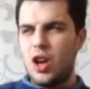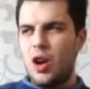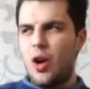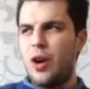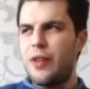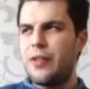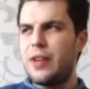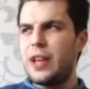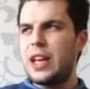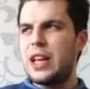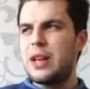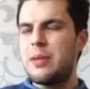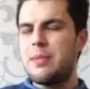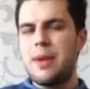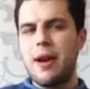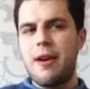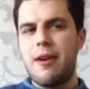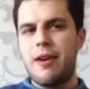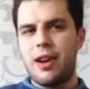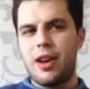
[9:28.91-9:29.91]
I think in
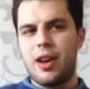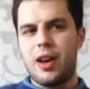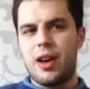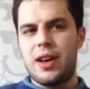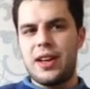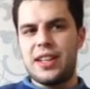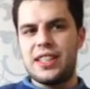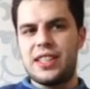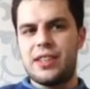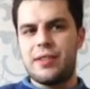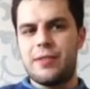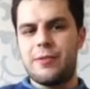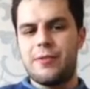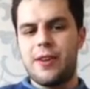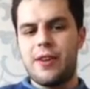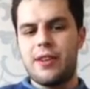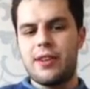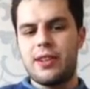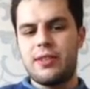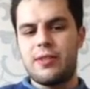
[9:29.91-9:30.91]
America it's a
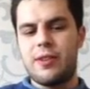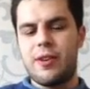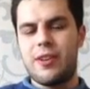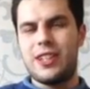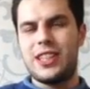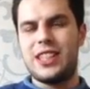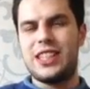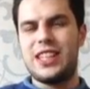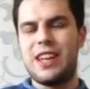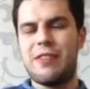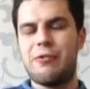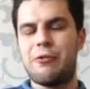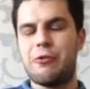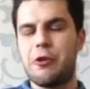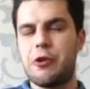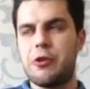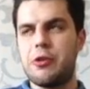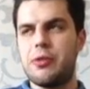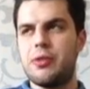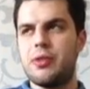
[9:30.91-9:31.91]
very, very
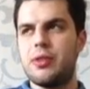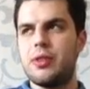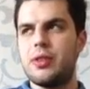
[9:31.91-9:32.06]
different